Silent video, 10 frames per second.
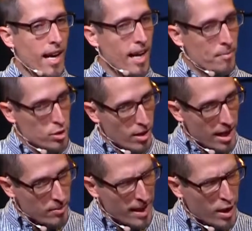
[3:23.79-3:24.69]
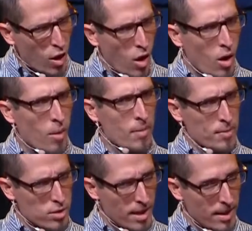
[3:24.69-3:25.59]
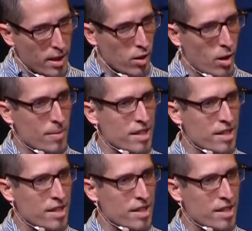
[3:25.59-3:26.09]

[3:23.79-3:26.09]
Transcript: And I'm trying to remain calm. I'm trying to remain calm,